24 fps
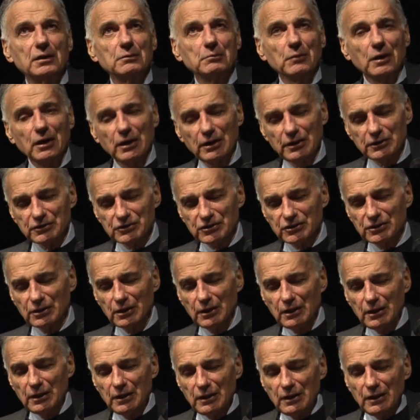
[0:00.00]
and marched.
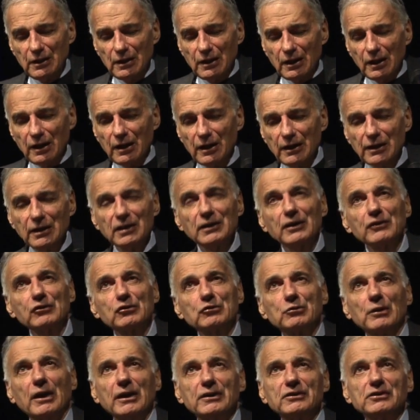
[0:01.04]

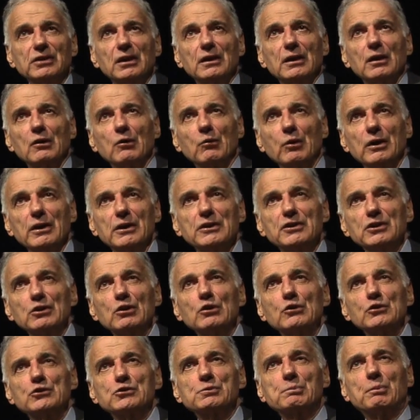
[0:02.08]
illustrates what a
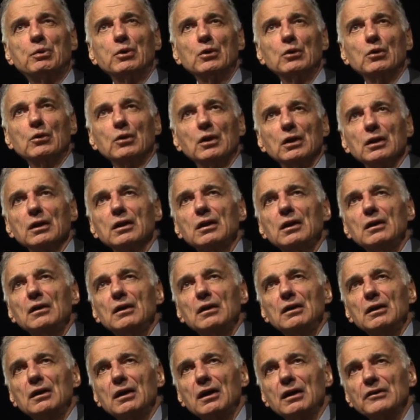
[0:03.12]
huge pool
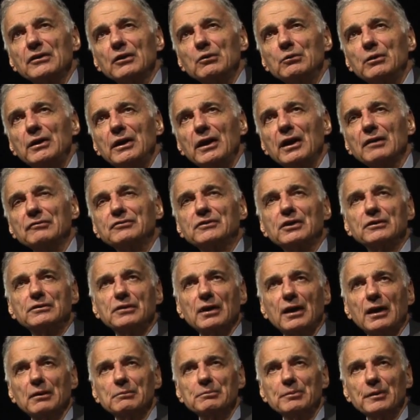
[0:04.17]
that we have to
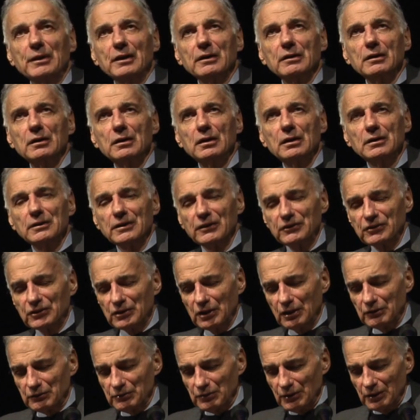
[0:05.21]
tap in this
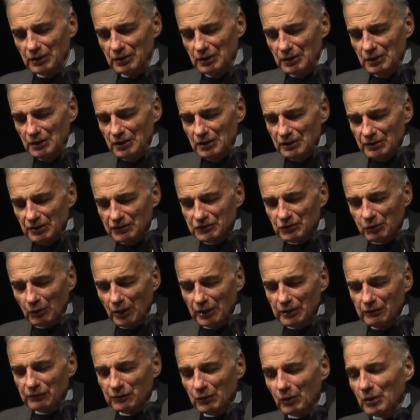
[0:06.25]
country. There are
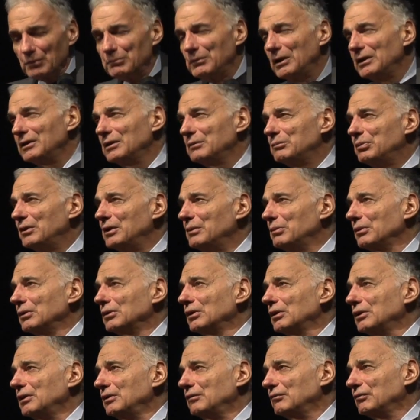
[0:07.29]
24 million people
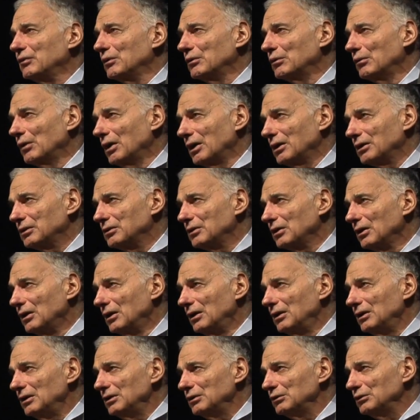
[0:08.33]
looking for work
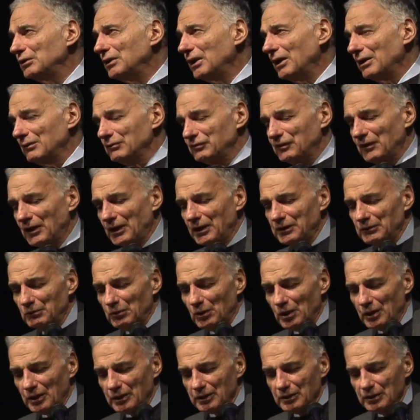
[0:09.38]
who can't find
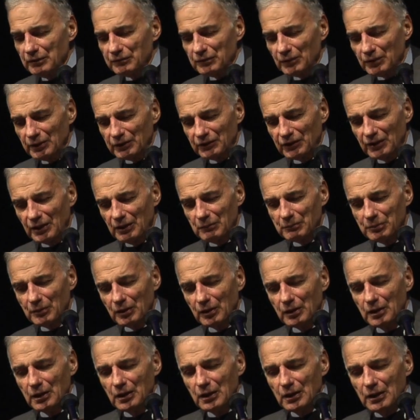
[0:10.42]
work, for example.
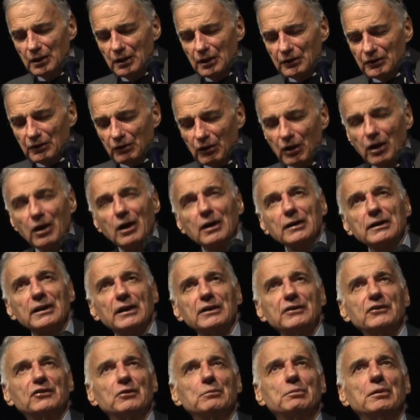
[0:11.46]
There are all
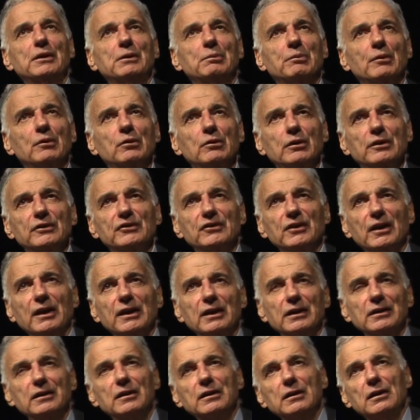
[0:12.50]
kinds of people who are
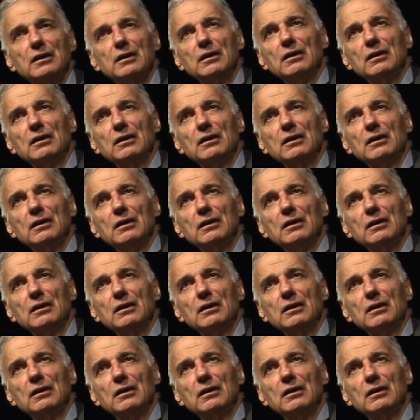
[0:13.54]
saying,